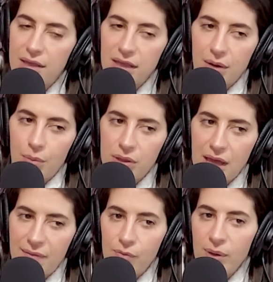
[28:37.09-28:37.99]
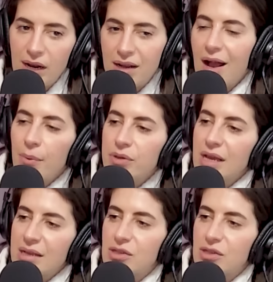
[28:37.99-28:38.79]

think with if you've been on a couple dates,